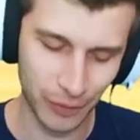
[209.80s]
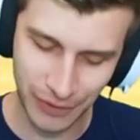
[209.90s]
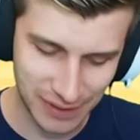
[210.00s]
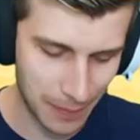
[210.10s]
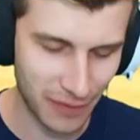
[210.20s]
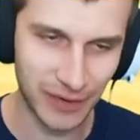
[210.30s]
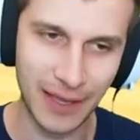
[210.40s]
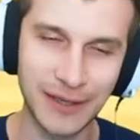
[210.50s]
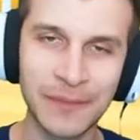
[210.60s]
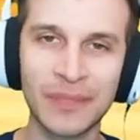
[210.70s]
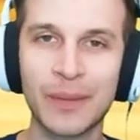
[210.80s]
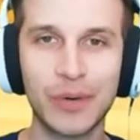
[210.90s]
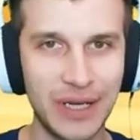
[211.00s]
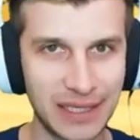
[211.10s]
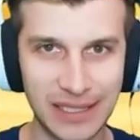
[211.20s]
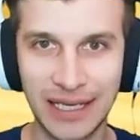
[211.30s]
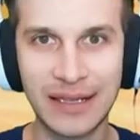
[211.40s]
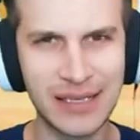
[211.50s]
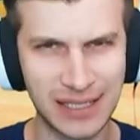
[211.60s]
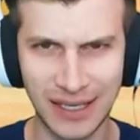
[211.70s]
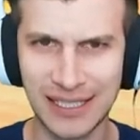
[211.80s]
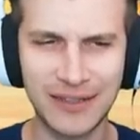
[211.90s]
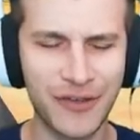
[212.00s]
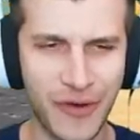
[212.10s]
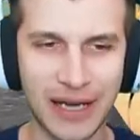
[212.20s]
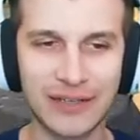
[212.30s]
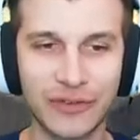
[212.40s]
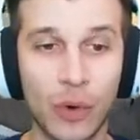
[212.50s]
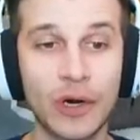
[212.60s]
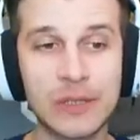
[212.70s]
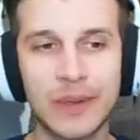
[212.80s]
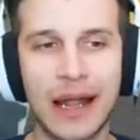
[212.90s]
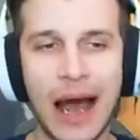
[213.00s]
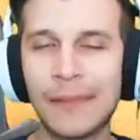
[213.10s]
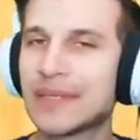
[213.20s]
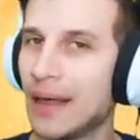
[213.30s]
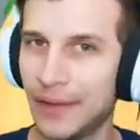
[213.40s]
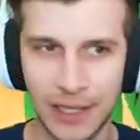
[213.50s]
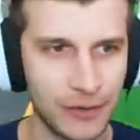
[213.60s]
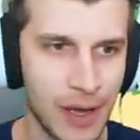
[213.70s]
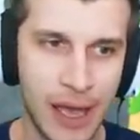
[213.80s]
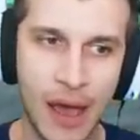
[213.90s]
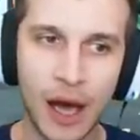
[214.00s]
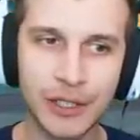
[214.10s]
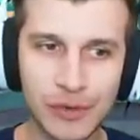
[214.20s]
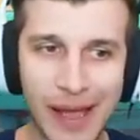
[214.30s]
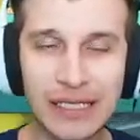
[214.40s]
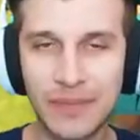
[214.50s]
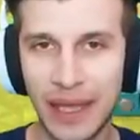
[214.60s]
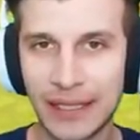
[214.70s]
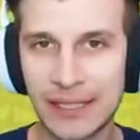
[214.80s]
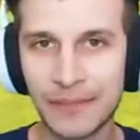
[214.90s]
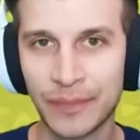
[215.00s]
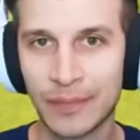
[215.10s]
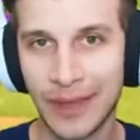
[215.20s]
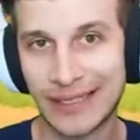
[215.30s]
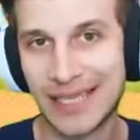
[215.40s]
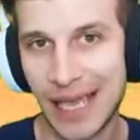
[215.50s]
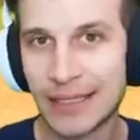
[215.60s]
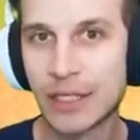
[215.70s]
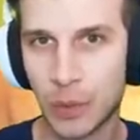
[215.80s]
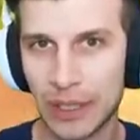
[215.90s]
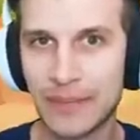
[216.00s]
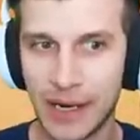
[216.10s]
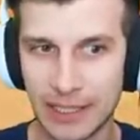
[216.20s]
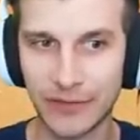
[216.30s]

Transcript: do separate videos predicting and discussing the direct, of course, but I'm telling you, a direct means like 10 to 20 minutes of